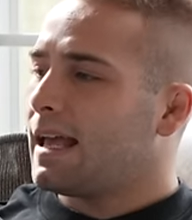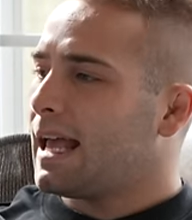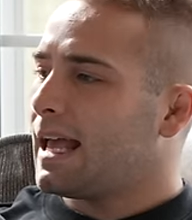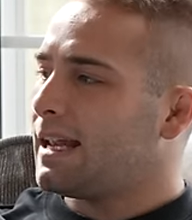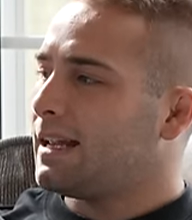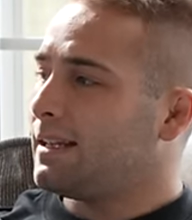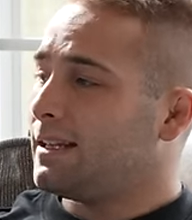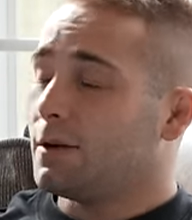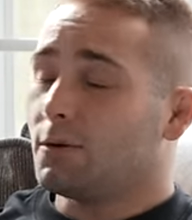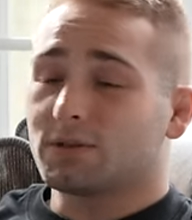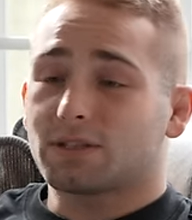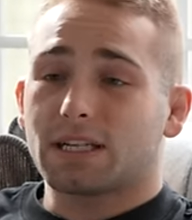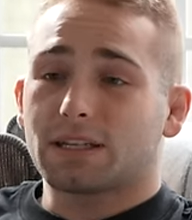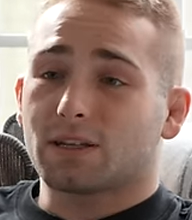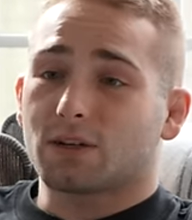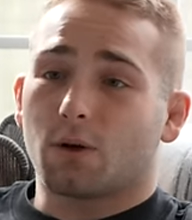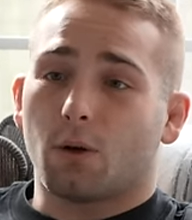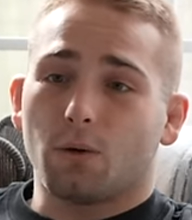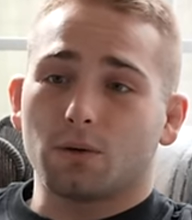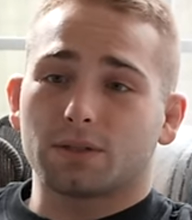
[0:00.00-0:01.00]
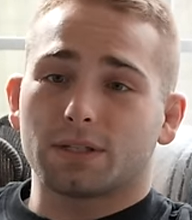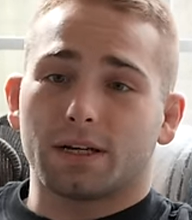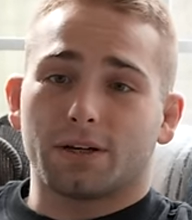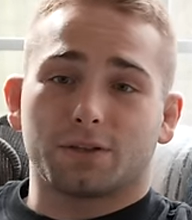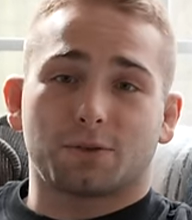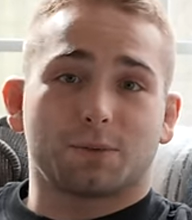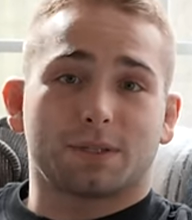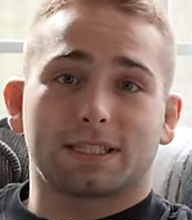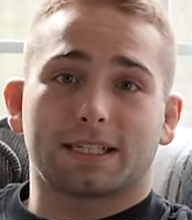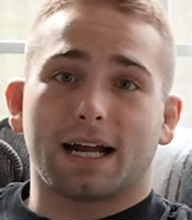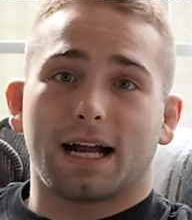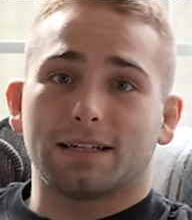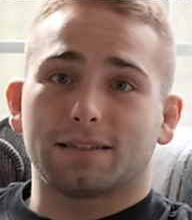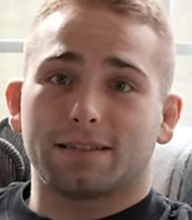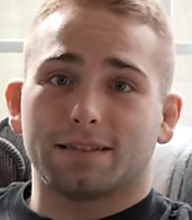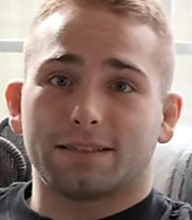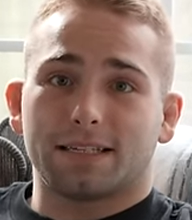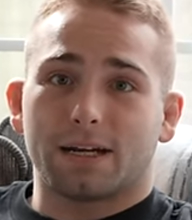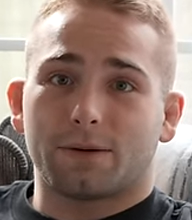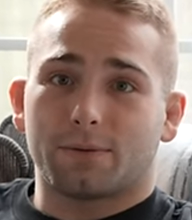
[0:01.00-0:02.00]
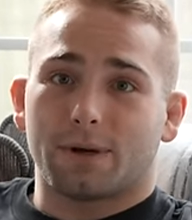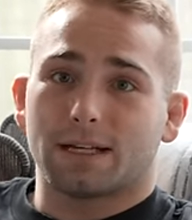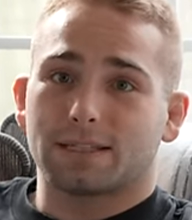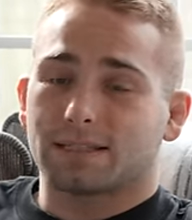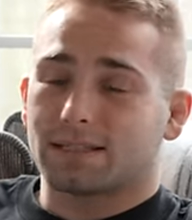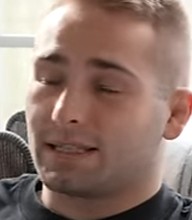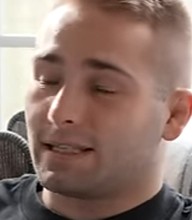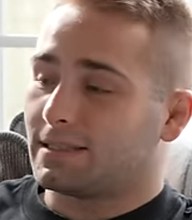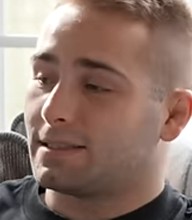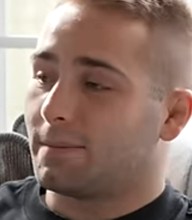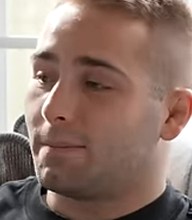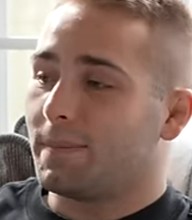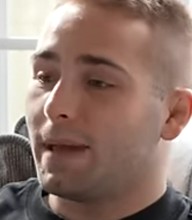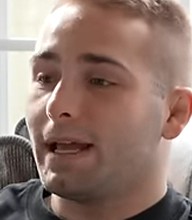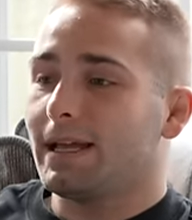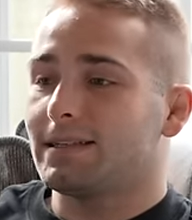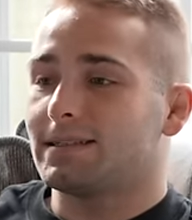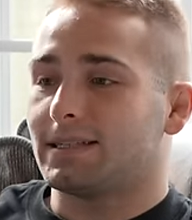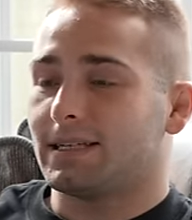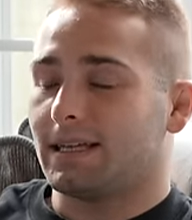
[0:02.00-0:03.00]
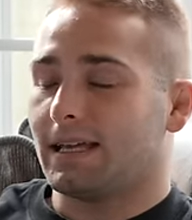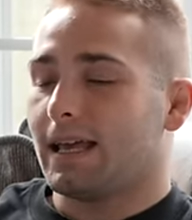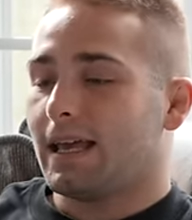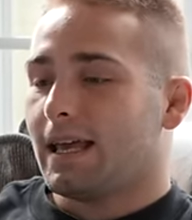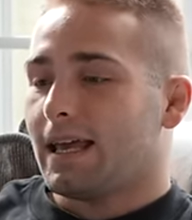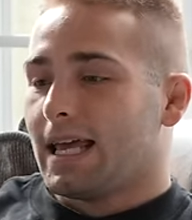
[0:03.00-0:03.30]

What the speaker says: And you know, it's at the Kohl Center, it's Wisconsin State Wrestling, it's amazing.